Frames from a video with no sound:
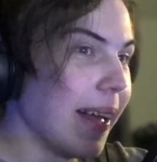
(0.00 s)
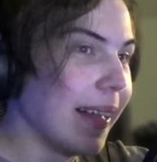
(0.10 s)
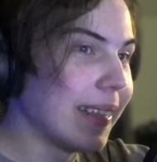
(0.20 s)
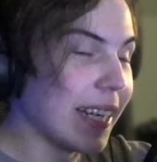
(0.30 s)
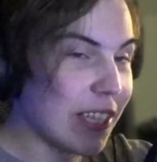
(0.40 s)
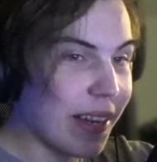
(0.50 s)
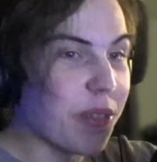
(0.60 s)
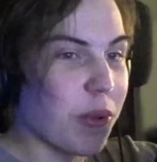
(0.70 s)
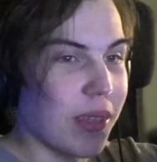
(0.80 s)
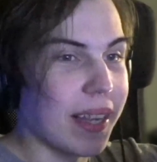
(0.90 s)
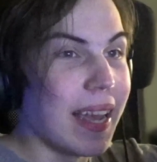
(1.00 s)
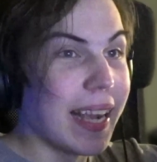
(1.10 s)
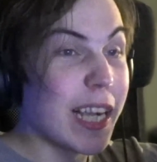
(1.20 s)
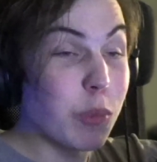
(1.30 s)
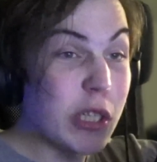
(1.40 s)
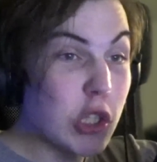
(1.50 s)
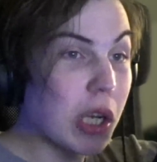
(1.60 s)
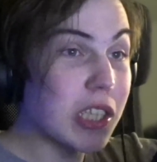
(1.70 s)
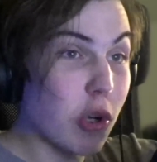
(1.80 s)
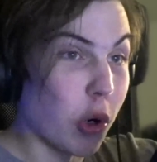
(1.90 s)
That is another thing. Because we
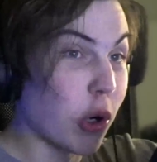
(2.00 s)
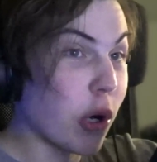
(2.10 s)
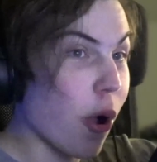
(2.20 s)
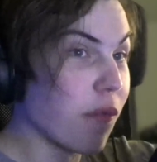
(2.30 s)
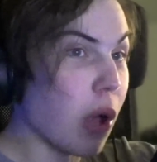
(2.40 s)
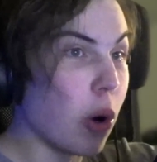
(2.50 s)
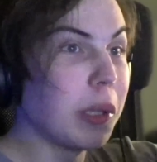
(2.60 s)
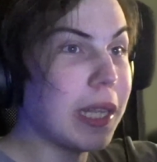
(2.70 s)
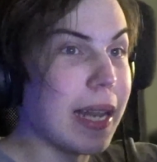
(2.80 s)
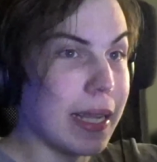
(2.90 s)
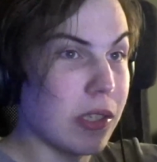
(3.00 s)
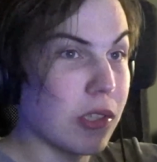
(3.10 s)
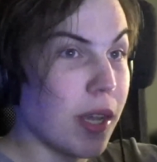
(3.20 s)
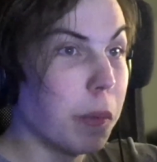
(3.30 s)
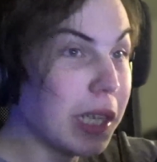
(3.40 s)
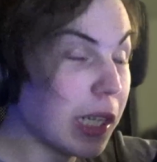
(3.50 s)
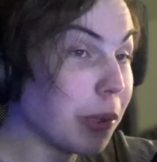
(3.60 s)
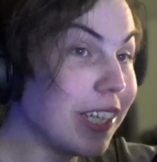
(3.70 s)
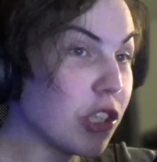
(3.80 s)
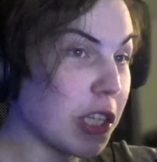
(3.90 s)
just heard of the Holy Knights. We
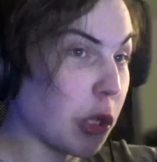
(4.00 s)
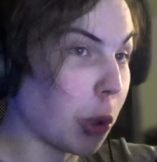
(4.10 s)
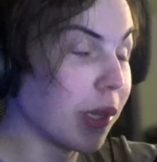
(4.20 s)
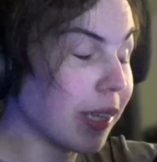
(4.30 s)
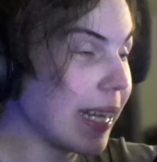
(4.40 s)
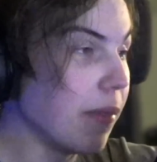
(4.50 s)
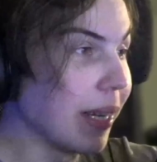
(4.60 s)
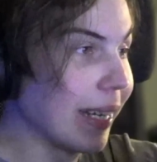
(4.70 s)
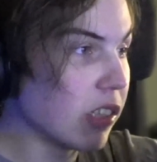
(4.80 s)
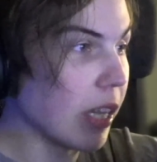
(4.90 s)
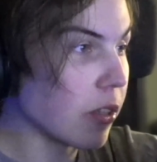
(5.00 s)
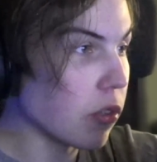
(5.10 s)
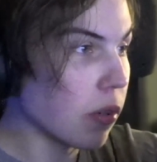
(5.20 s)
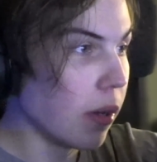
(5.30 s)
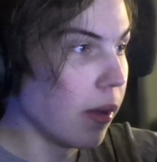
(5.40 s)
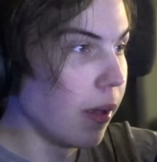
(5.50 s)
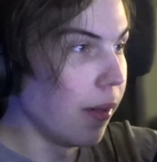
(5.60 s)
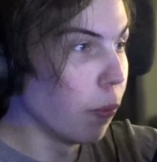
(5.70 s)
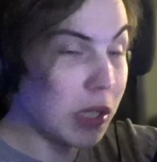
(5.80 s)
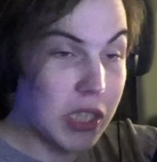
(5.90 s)
literally just heard that they even exist.
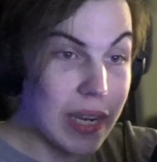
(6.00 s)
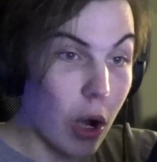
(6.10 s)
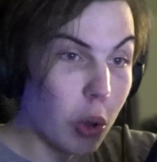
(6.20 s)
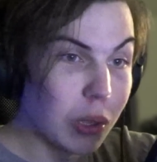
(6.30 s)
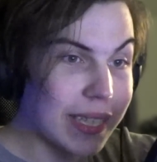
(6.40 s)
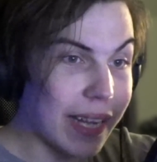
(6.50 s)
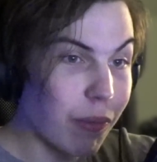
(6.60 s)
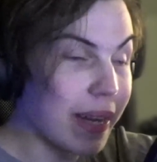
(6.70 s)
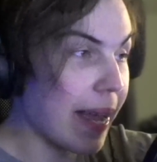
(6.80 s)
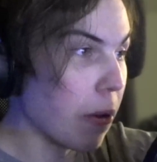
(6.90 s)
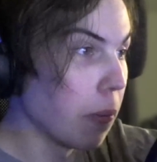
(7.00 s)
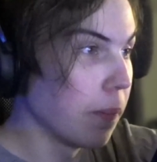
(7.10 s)
We see a Holy Knight right now.